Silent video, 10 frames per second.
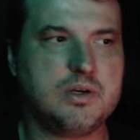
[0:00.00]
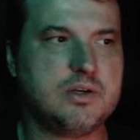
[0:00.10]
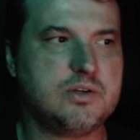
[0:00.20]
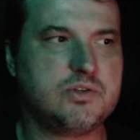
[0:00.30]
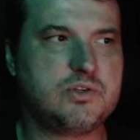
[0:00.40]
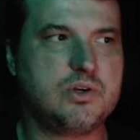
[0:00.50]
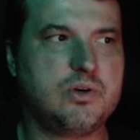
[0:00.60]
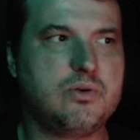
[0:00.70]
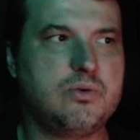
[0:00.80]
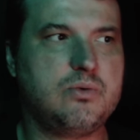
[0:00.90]

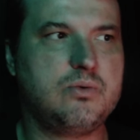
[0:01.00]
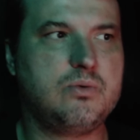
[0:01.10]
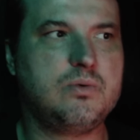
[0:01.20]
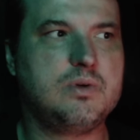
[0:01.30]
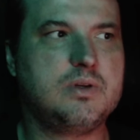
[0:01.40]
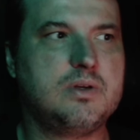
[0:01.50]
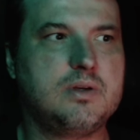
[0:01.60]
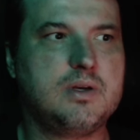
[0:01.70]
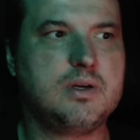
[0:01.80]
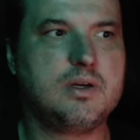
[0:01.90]
So
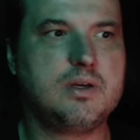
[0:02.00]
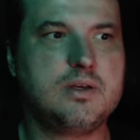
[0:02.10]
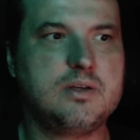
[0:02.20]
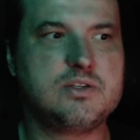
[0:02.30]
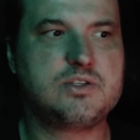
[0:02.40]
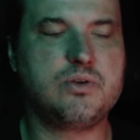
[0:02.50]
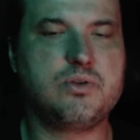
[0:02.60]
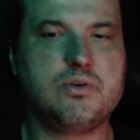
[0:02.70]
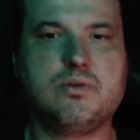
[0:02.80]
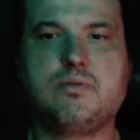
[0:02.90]
so
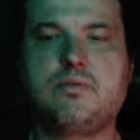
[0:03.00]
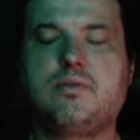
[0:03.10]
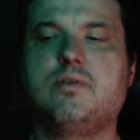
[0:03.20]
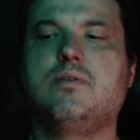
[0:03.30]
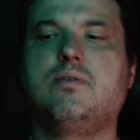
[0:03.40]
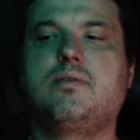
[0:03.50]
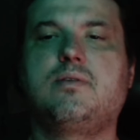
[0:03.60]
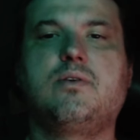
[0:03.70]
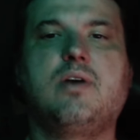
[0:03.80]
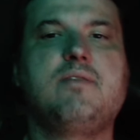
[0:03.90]

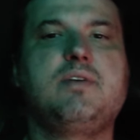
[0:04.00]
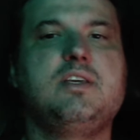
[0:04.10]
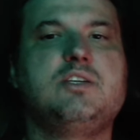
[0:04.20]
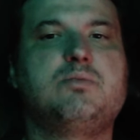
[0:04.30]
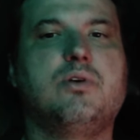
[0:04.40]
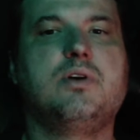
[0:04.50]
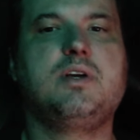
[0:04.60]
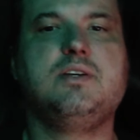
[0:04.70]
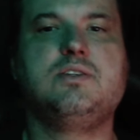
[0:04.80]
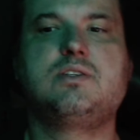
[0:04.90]
they're having these
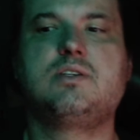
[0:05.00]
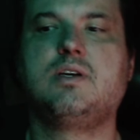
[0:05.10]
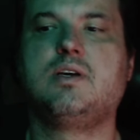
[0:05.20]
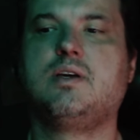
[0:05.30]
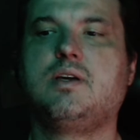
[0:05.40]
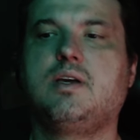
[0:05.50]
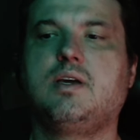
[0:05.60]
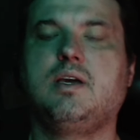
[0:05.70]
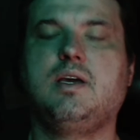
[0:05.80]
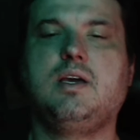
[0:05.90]
parties,
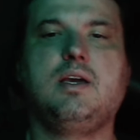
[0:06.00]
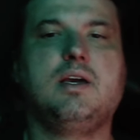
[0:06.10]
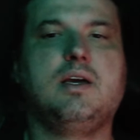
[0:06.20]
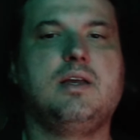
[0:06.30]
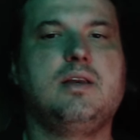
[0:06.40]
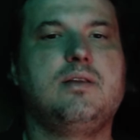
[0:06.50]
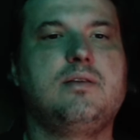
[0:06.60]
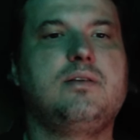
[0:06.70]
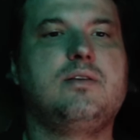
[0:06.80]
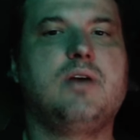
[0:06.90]
and
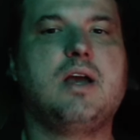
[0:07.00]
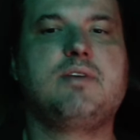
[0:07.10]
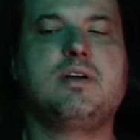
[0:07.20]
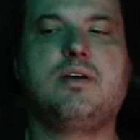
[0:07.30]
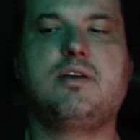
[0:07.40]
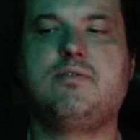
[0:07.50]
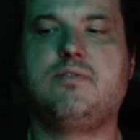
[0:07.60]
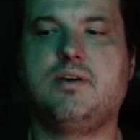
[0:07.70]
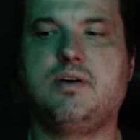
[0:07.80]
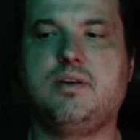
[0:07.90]
they're having a lot of
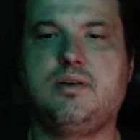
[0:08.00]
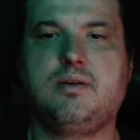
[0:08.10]
fun.